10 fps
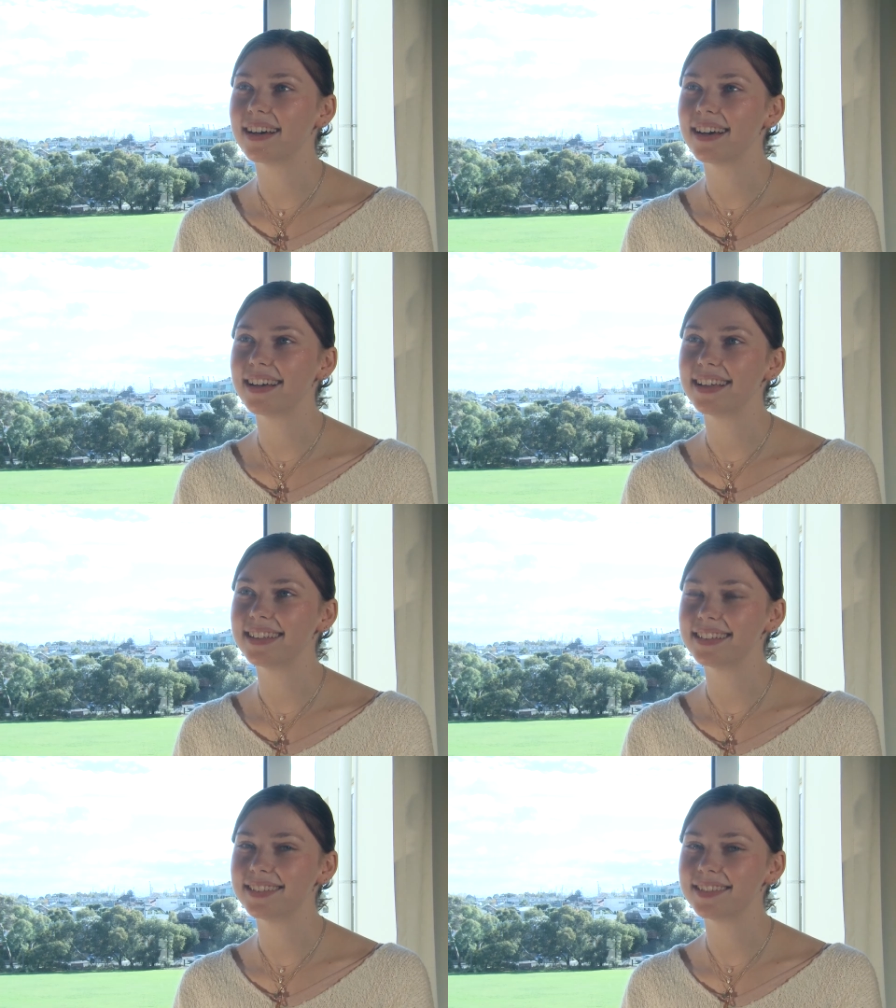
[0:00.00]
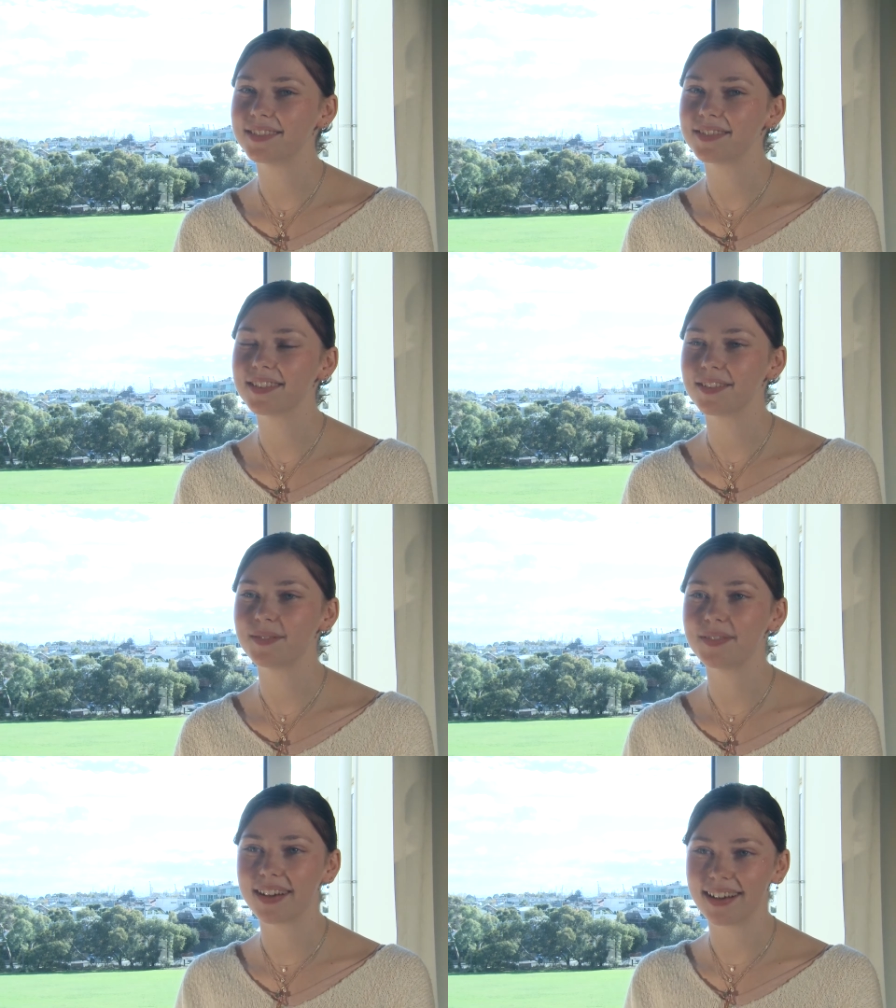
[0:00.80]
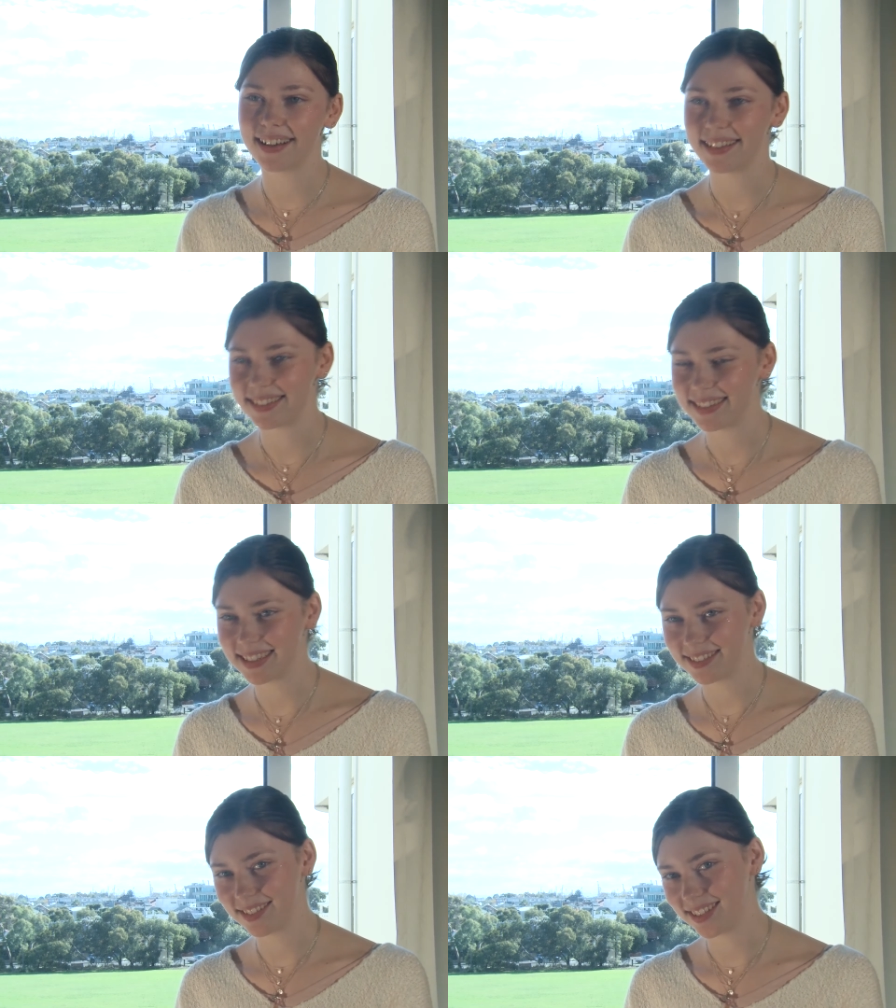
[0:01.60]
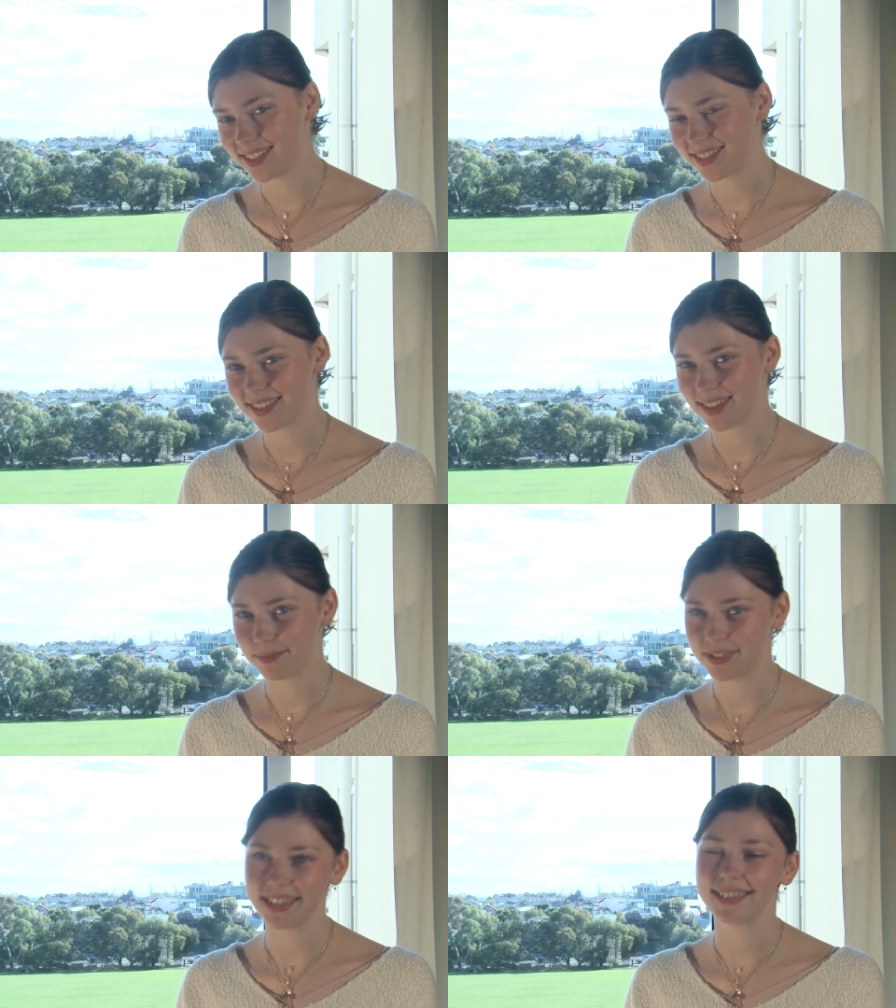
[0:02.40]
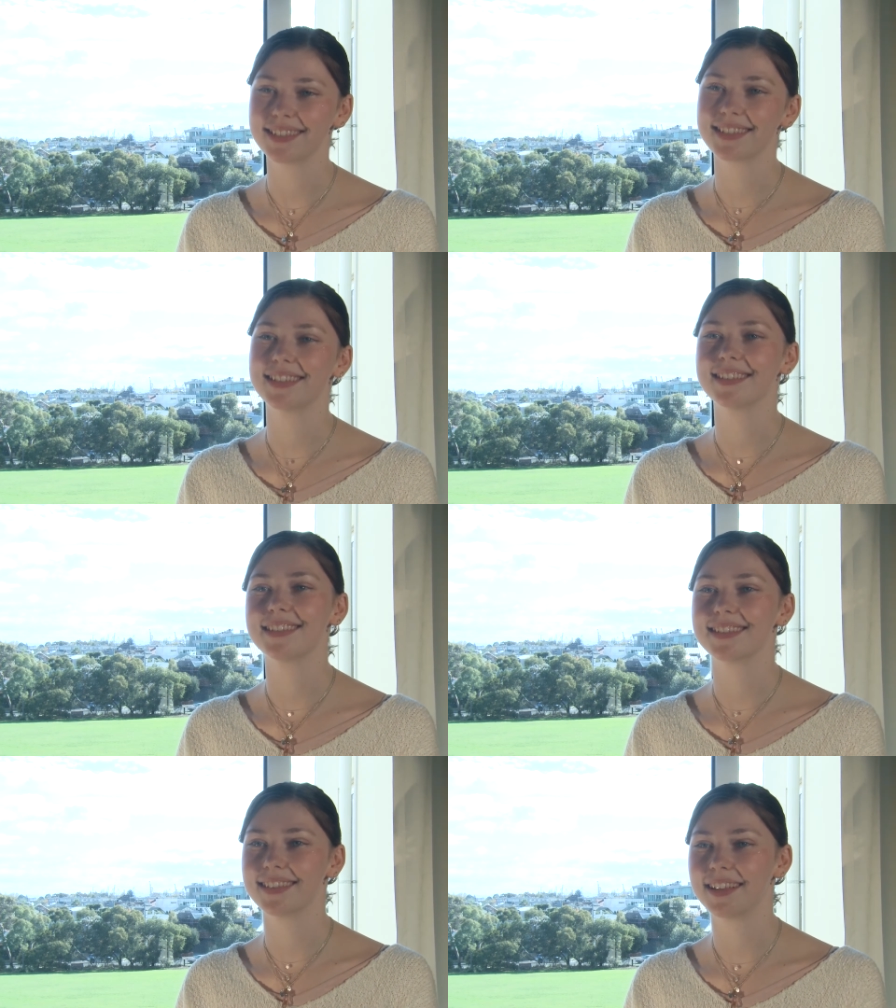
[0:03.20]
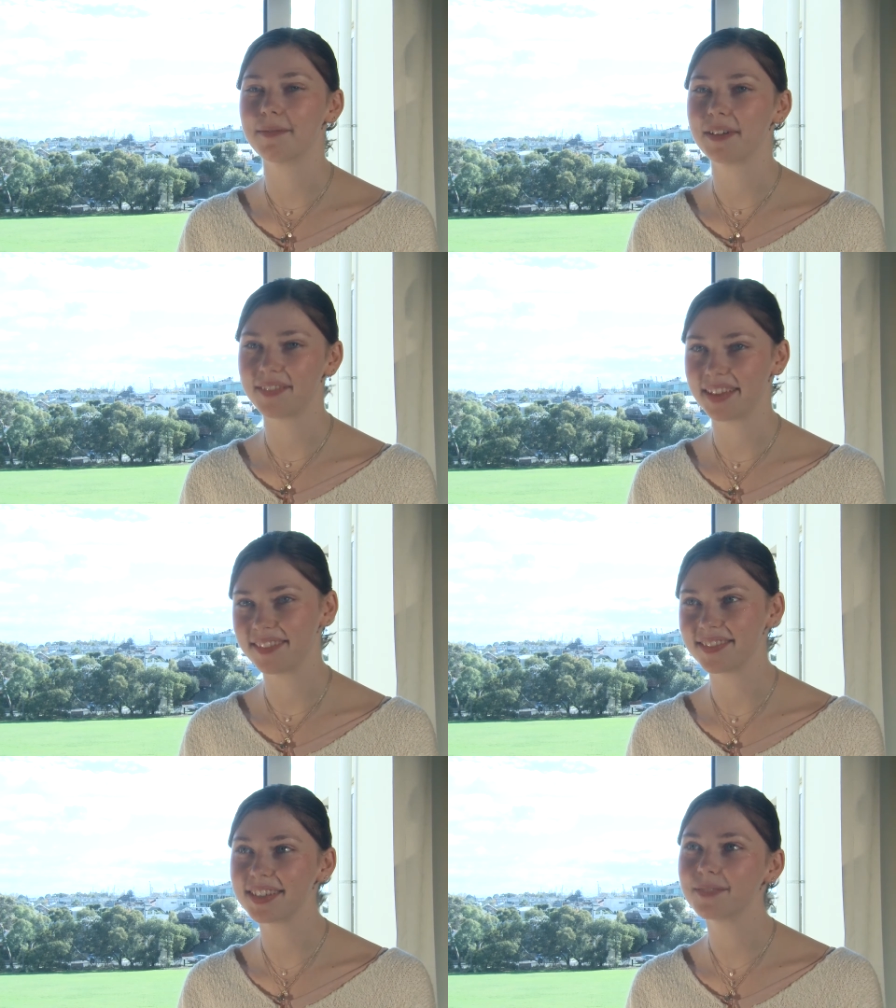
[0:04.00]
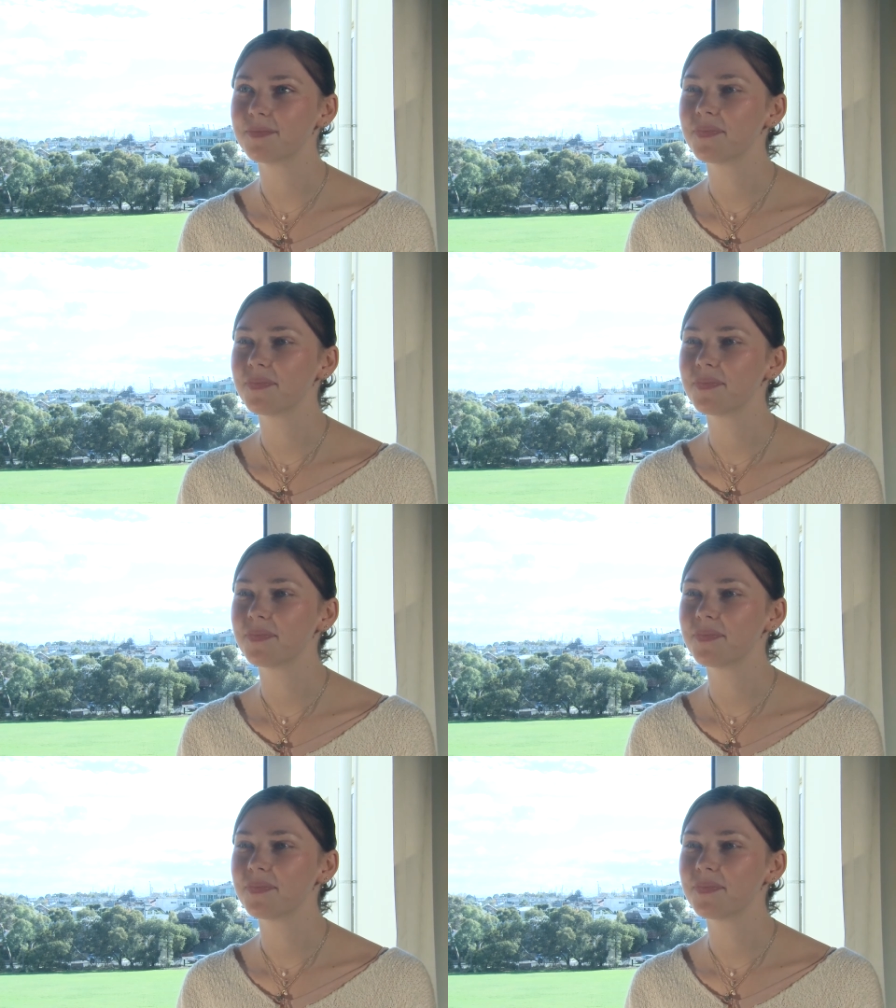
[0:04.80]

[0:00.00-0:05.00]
I do a lot of art and English subjects because they're my favourite.